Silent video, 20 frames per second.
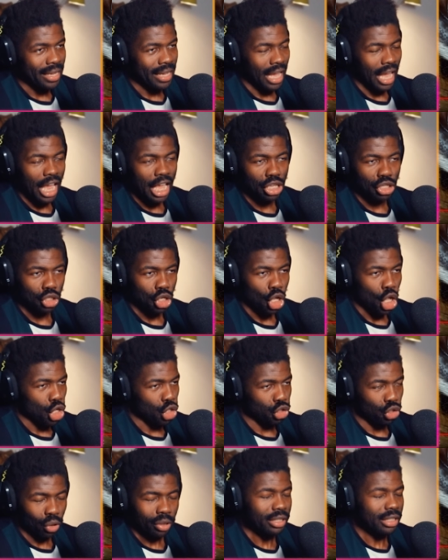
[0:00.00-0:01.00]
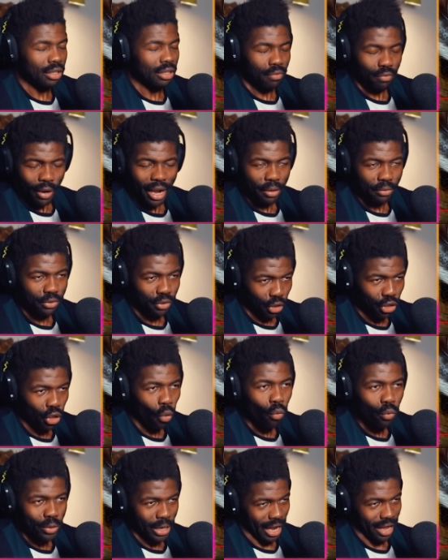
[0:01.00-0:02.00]
is just around the
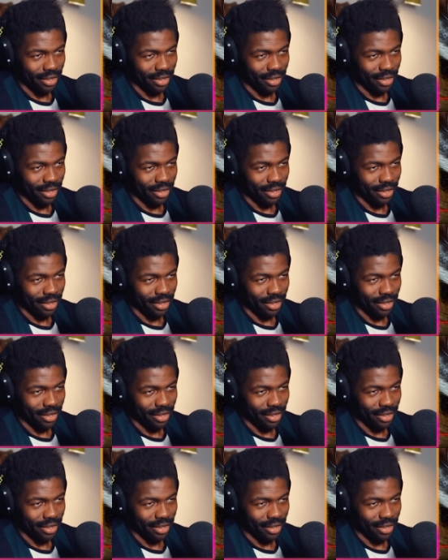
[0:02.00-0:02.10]
corner.